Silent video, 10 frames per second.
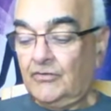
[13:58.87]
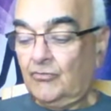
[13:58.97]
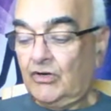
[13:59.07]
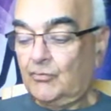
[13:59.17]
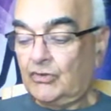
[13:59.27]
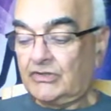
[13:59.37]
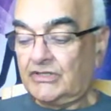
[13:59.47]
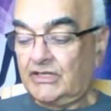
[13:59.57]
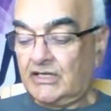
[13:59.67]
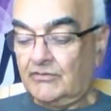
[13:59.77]
One more
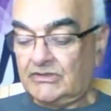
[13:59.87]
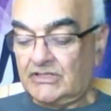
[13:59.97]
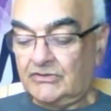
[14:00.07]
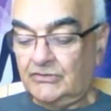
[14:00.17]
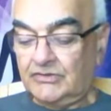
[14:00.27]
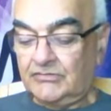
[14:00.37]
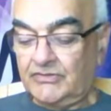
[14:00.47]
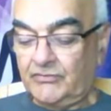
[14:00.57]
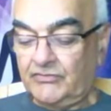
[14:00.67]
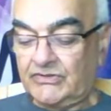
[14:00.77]
thing I will tell you, and before we